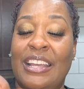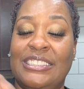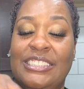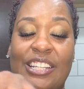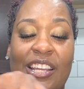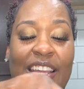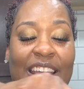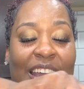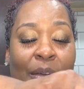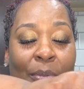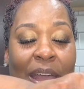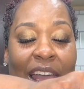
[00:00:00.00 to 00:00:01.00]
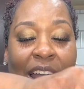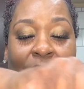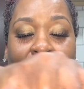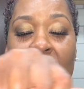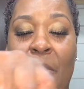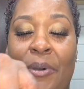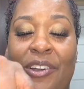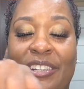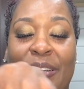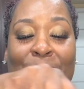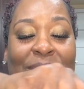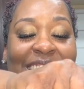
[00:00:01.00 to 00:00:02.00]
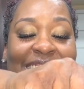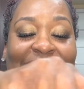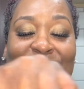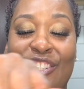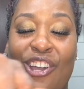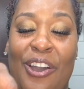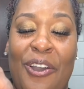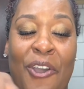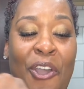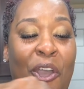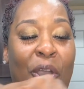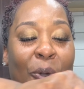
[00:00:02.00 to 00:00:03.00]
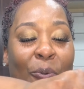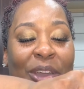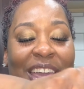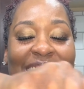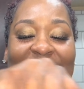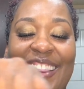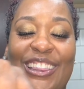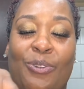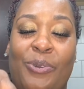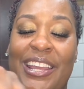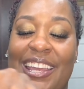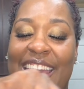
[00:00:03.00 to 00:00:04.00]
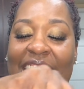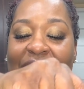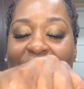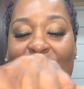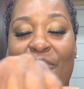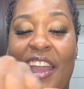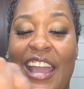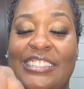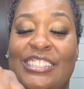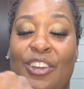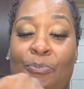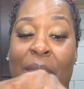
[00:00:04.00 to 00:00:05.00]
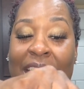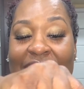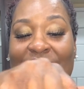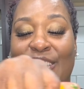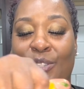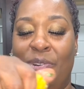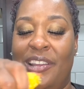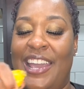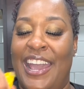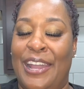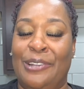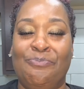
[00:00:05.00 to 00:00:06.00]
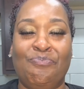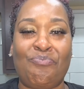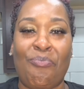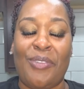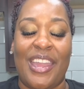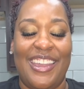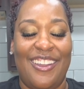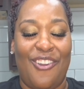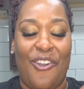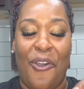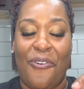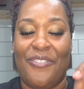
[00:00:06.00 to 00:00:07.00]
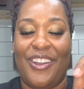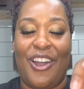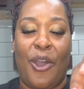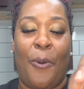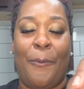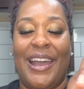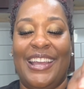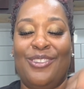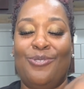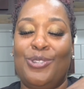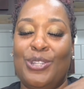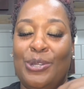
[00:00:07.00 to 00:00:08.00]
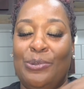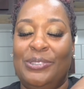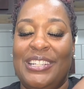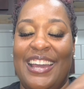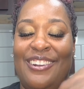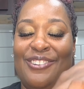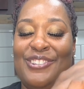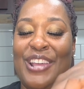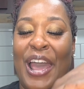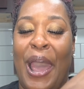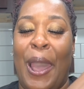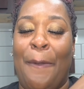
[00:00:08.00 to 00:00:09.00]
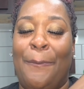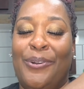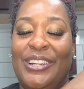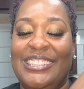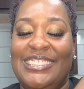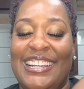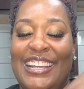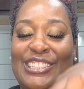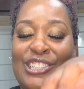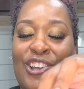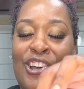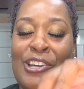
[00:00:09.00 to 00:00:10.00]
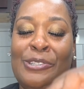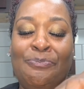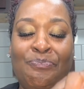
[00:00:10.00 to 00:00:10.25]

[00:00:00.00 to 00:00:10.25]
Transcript: So yeah, I'm going to have him come on here because, y'all, we hit 3K. We actually passed 3K here over on my YouTube channel. So I appreciate y'all.